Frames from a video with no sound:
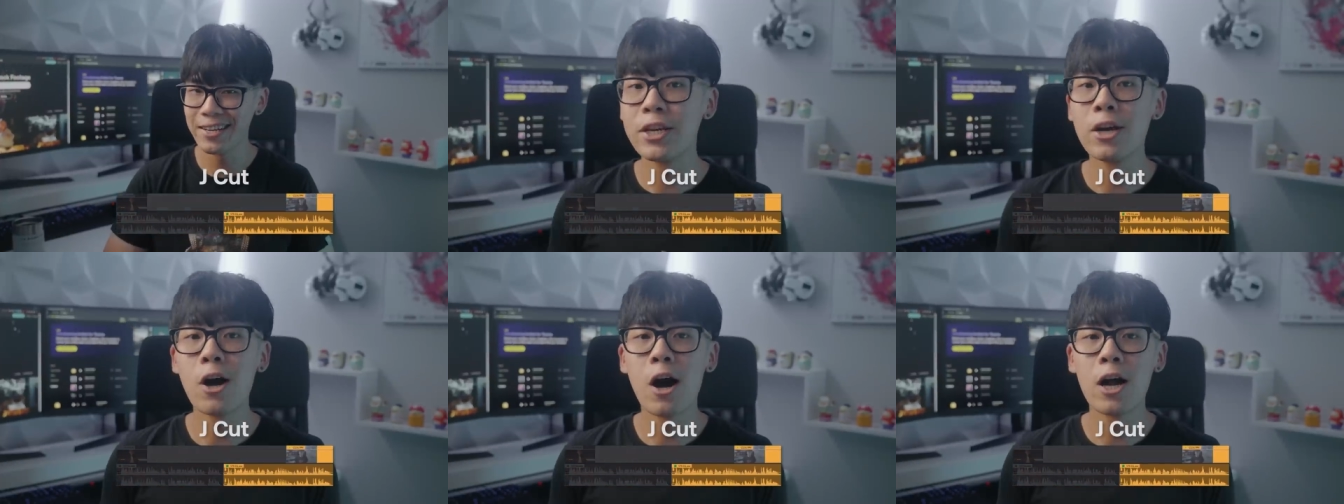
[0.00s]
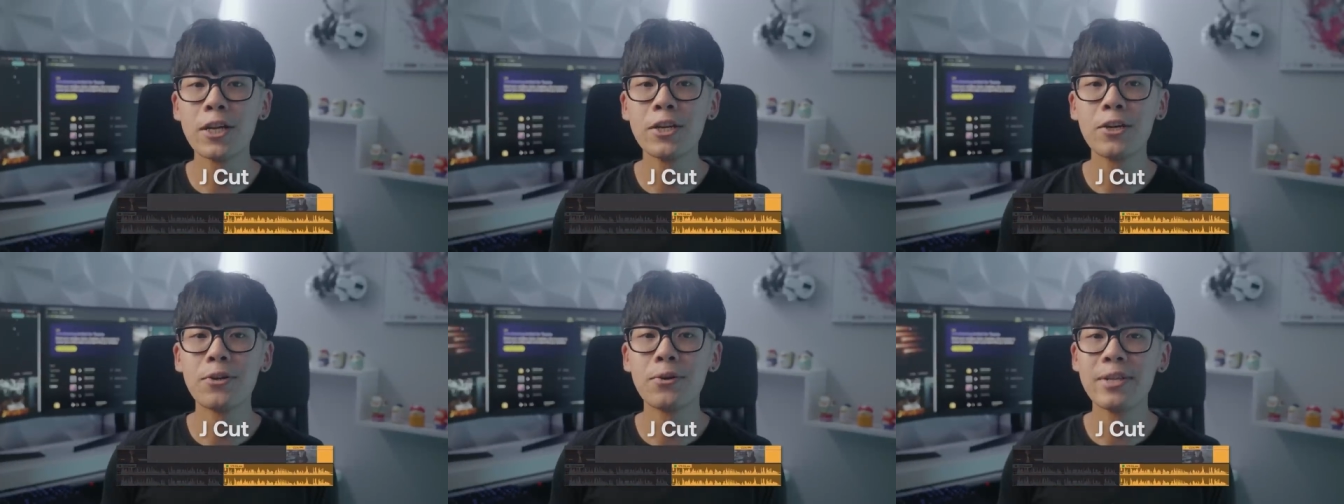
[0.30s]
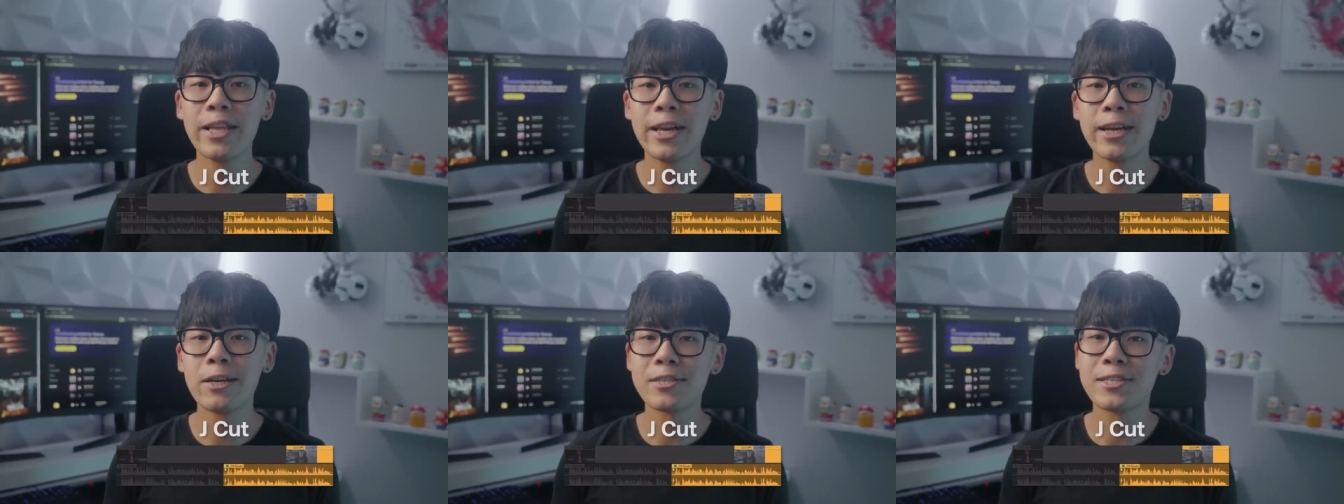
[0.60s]
With the
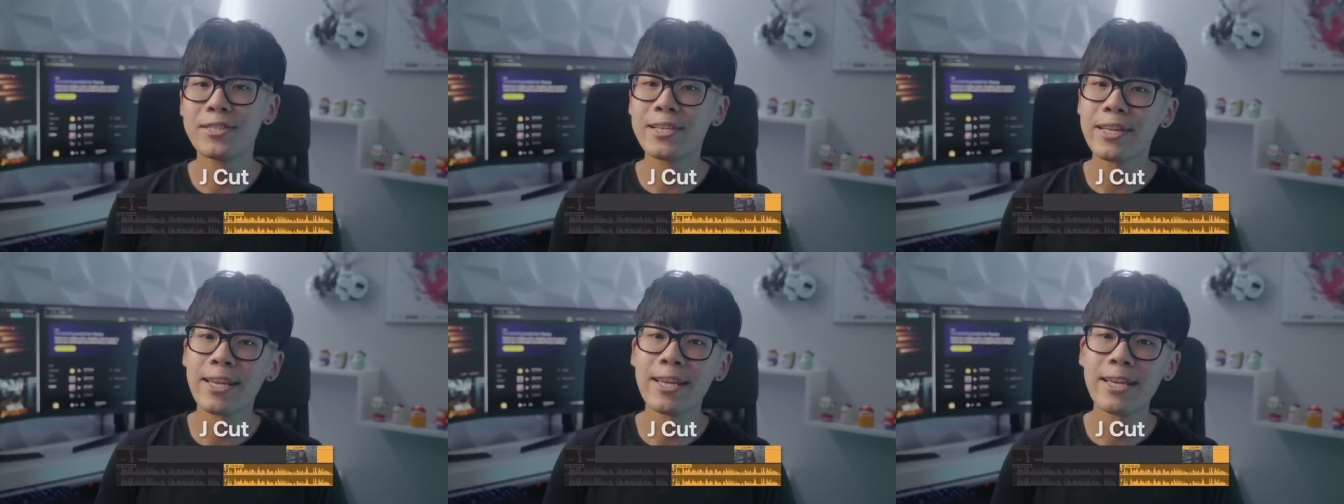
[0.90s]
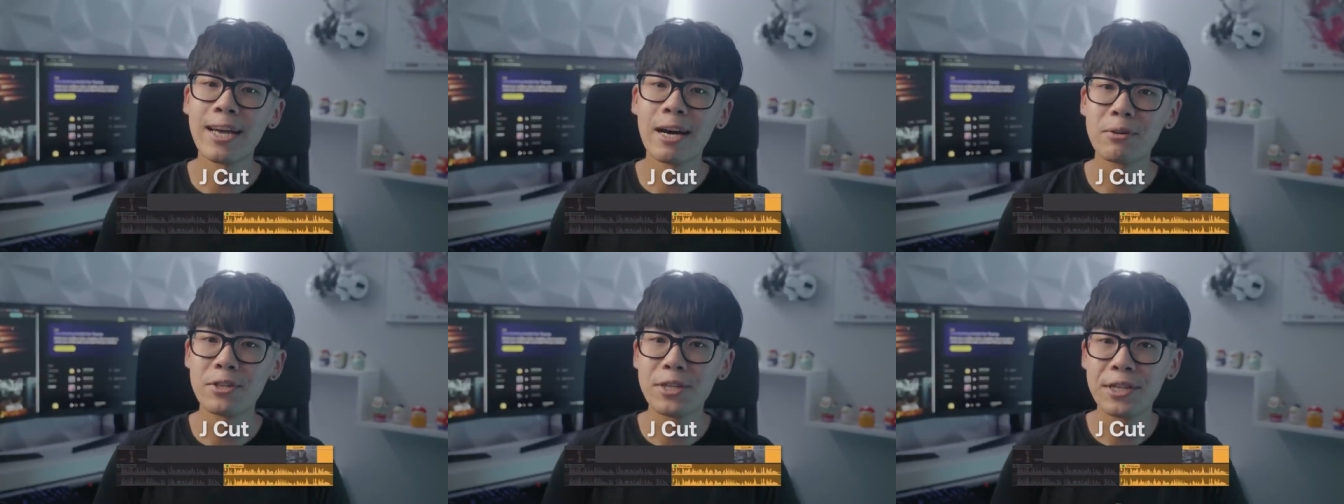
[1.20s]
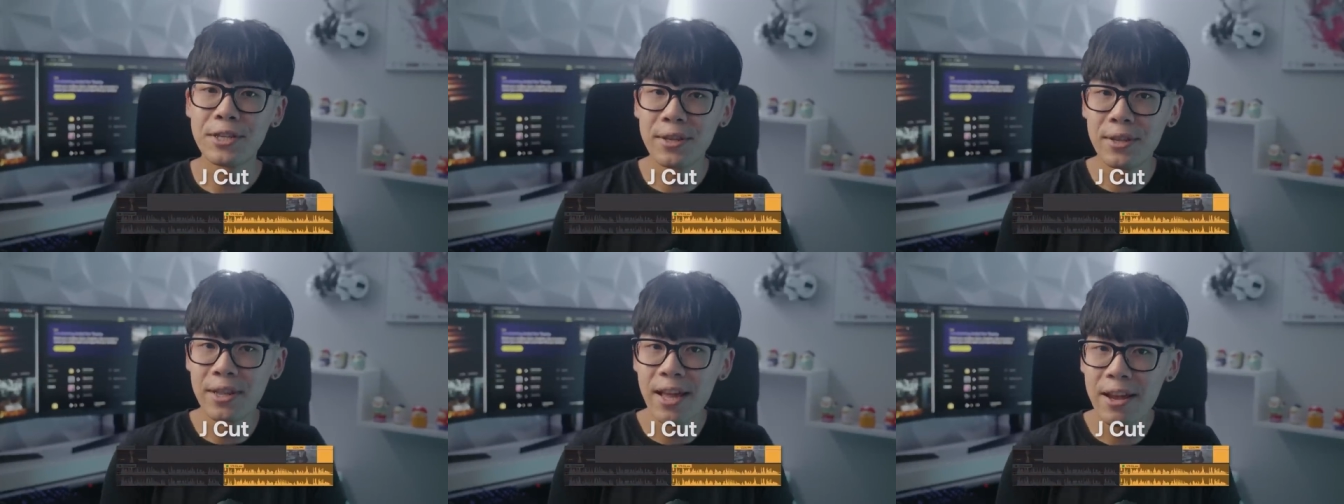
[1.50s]
audio layer sticking out
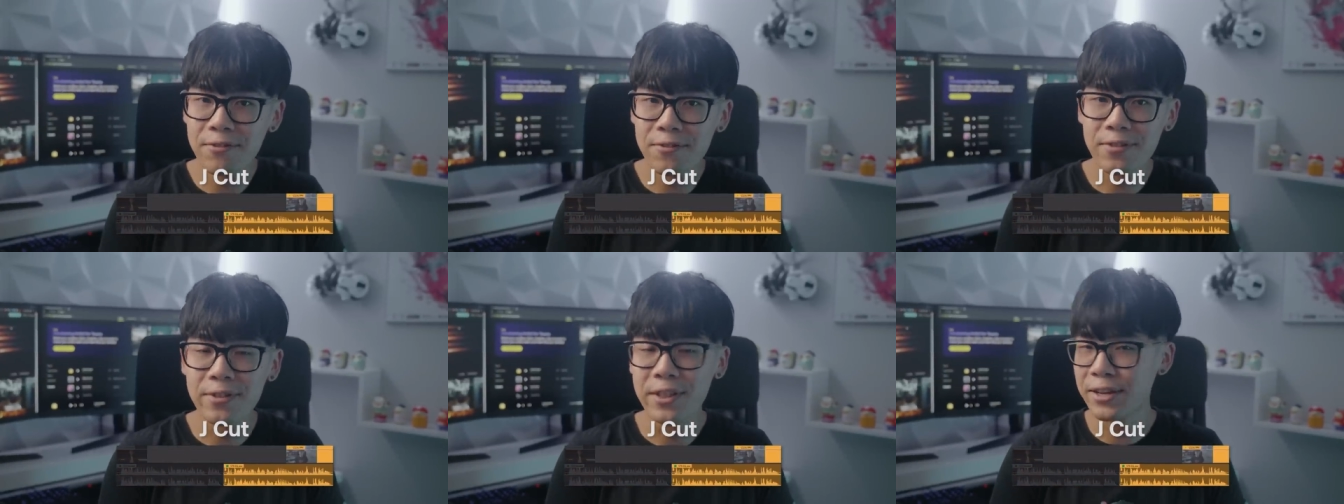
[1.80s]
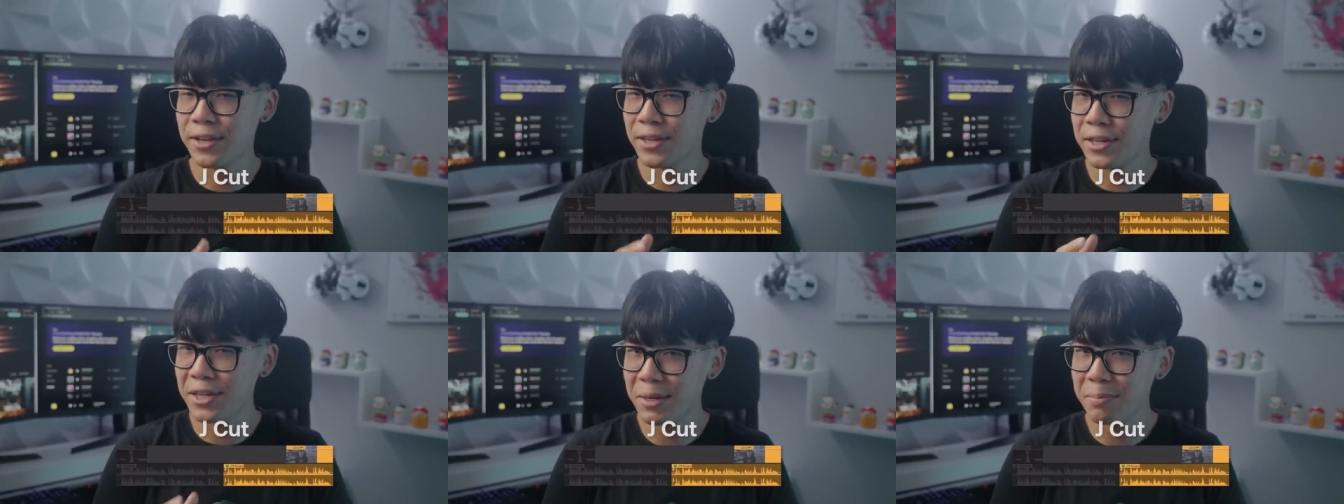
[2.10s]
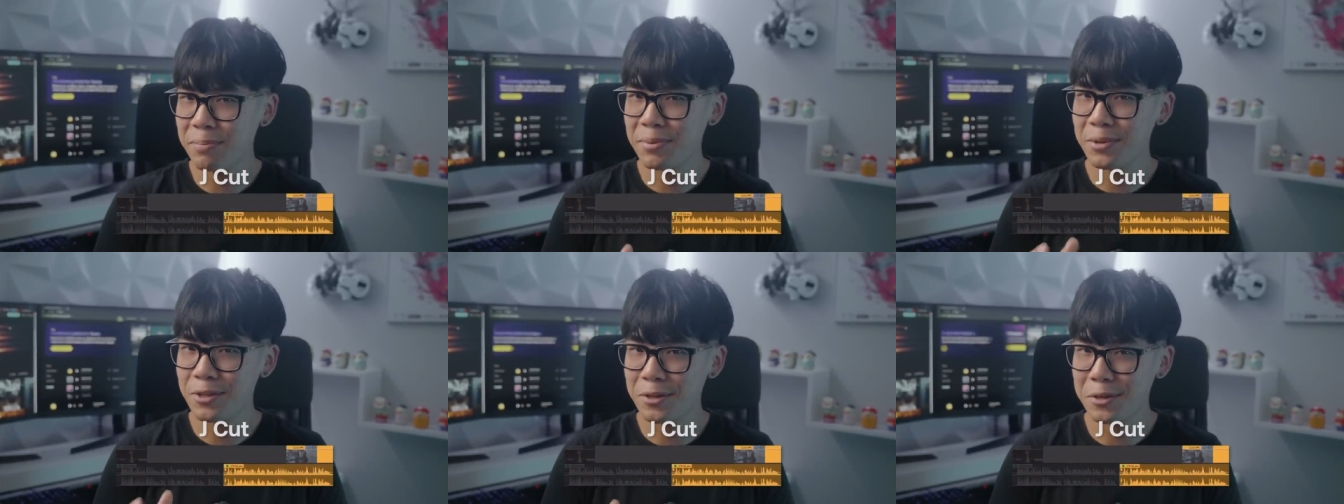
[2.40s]
to the left, the
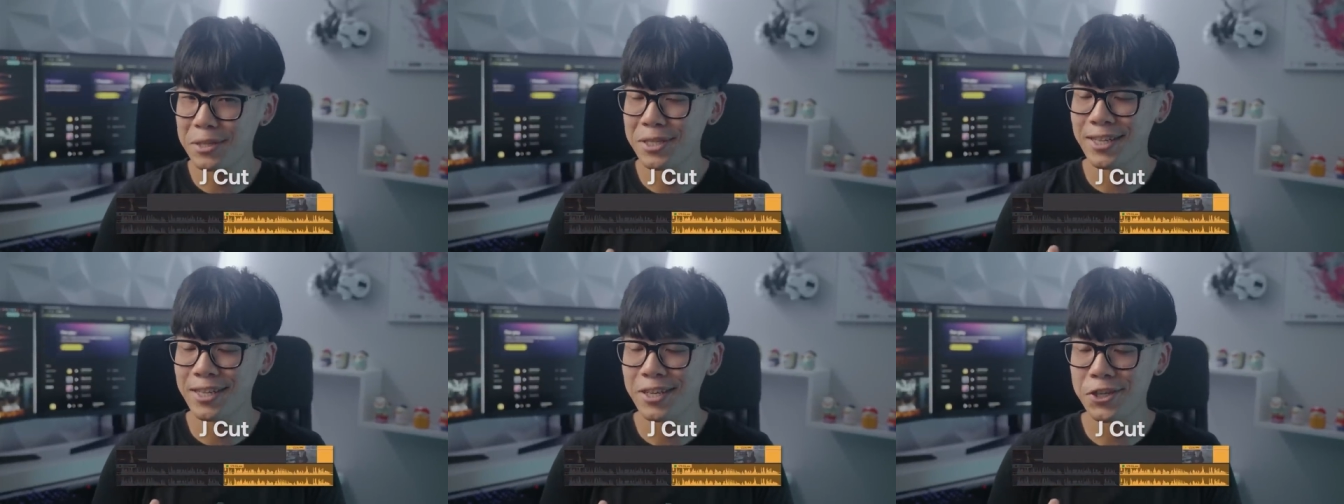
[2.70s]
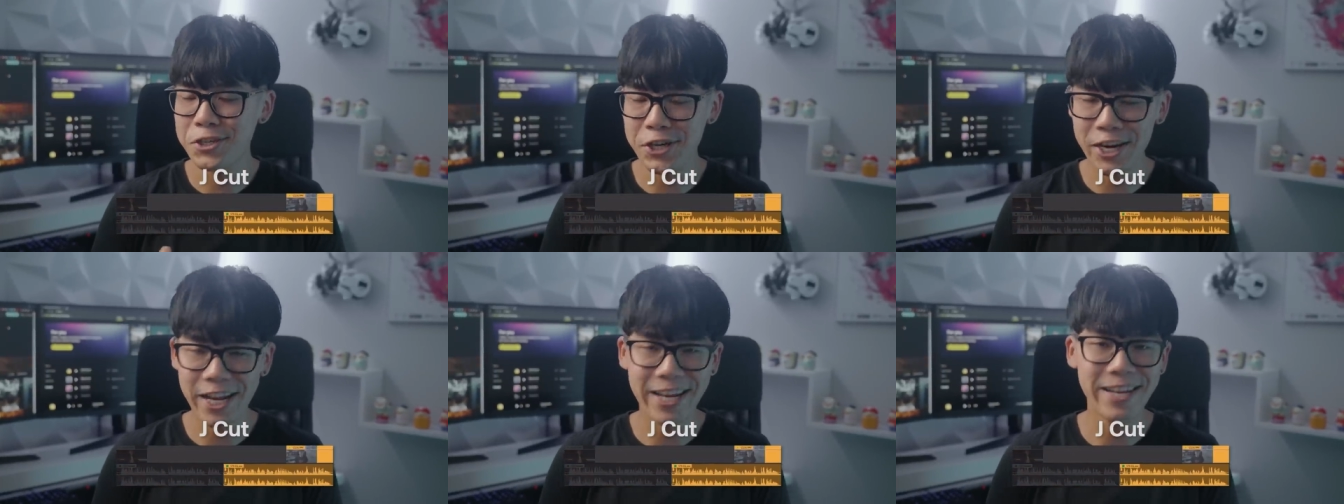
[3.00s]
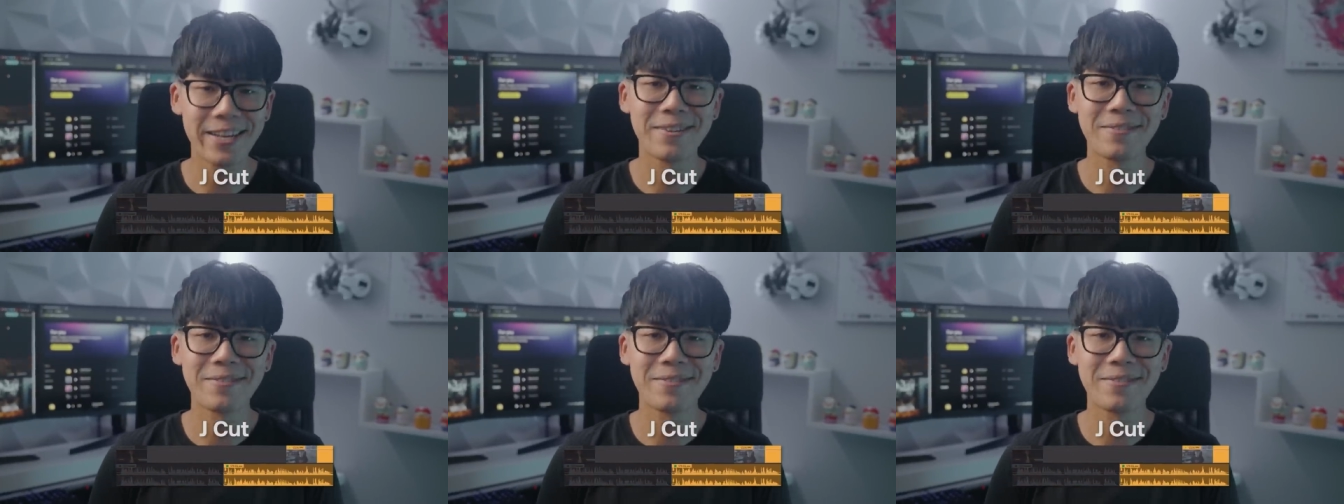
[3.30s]
clip looks like a J.